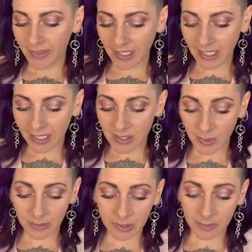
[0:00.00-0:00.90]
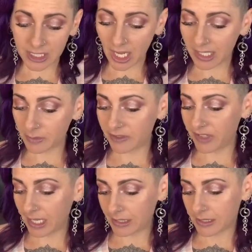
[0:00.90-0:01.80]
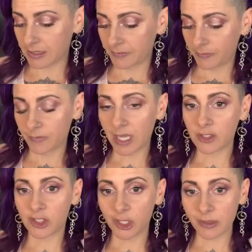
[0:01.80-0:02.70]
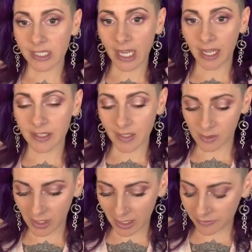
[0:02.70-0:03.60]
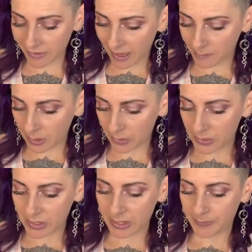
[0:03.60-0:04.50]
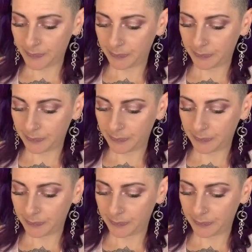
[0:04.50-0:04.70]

And then next week we'll be chatting with Vix next Tuesday. So look out for that post.